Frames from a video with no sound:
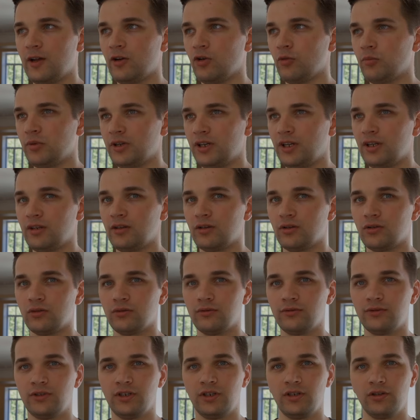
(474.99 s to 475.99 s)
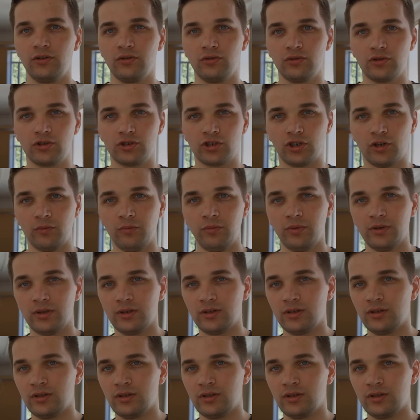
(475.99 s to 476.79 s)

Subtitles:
opening of the new shop.